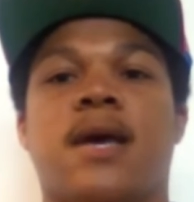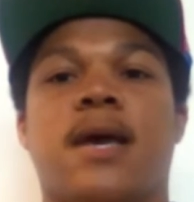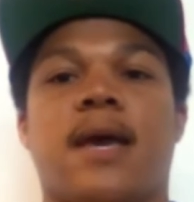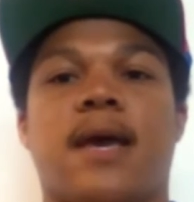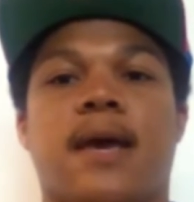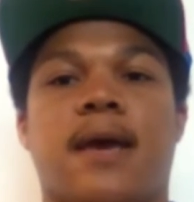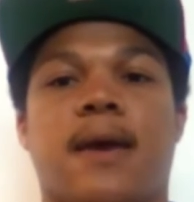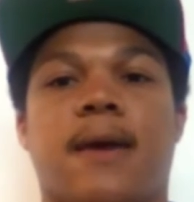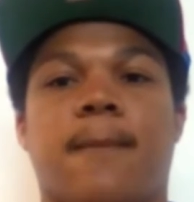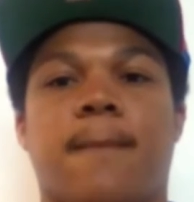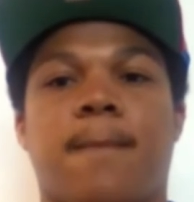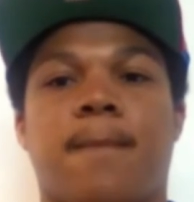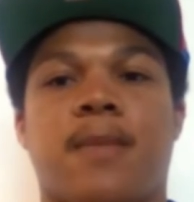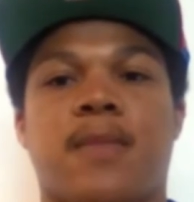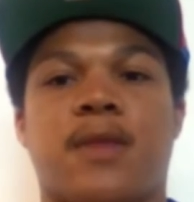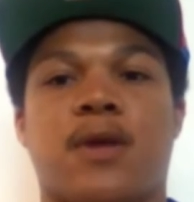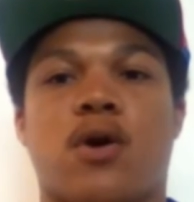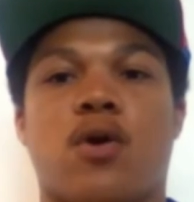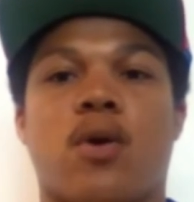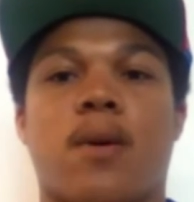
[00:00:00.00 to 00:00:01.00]

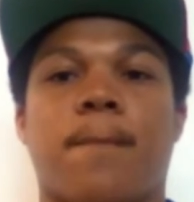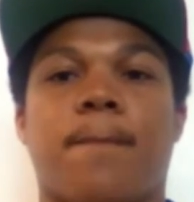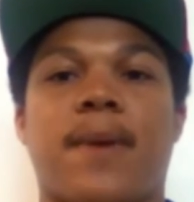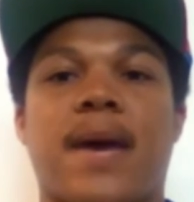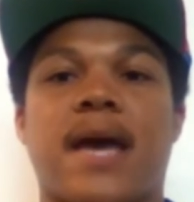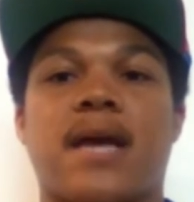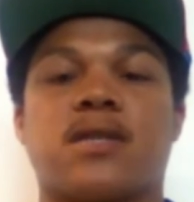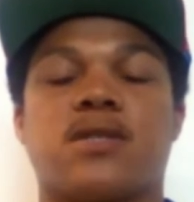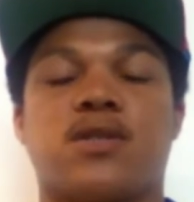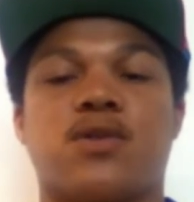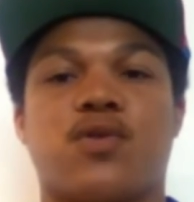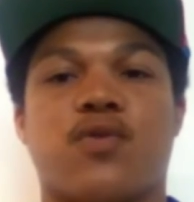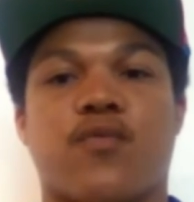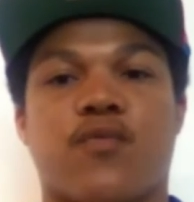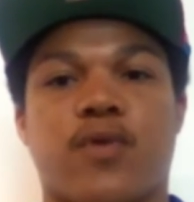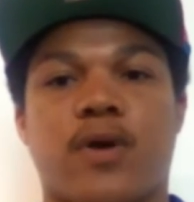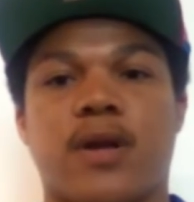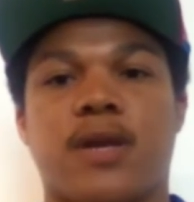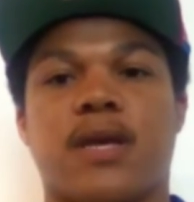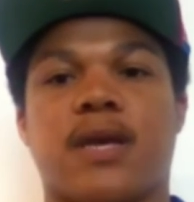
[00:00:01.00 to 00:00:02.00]
And going back to the
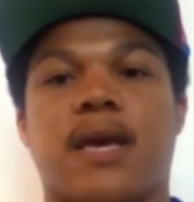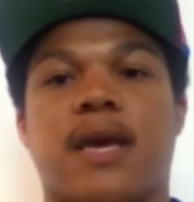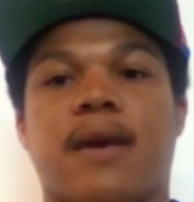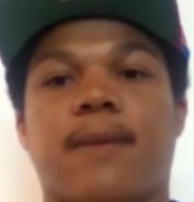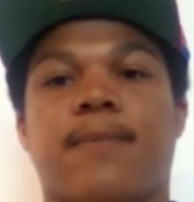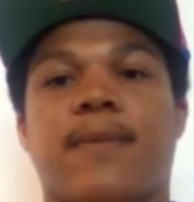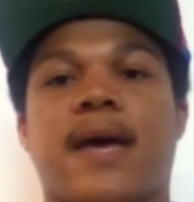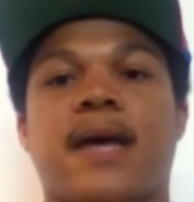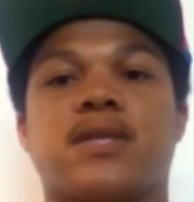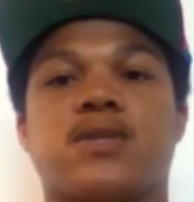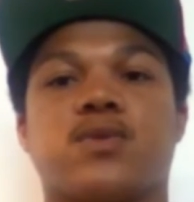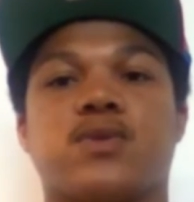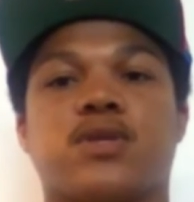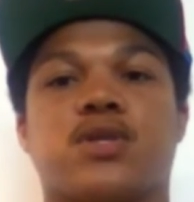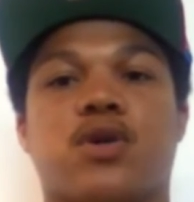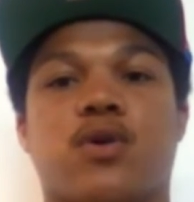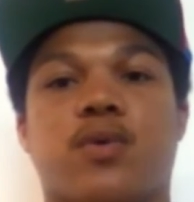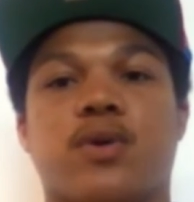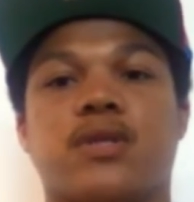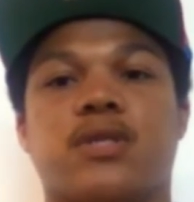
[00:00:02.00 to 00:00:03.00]
run game, that's
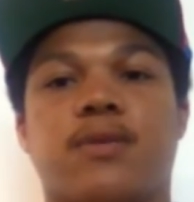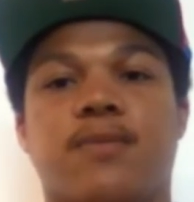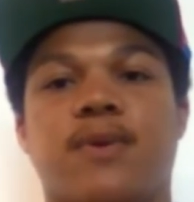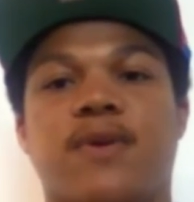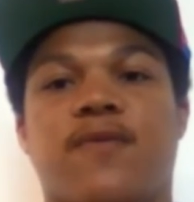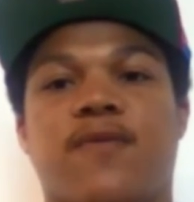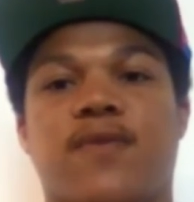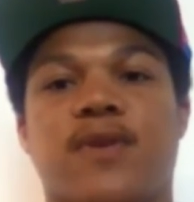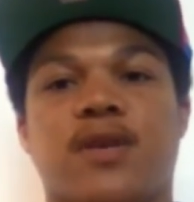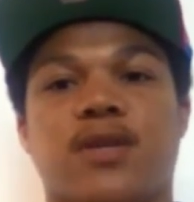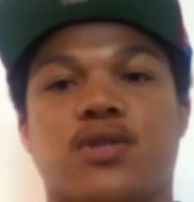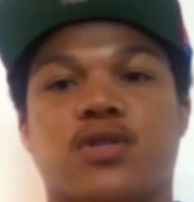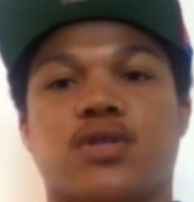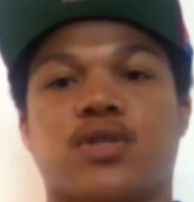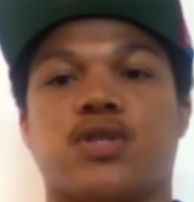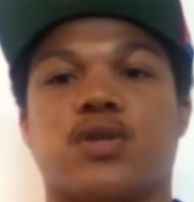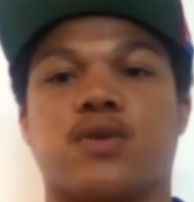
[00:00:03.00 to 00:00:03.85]
what's going to be featured.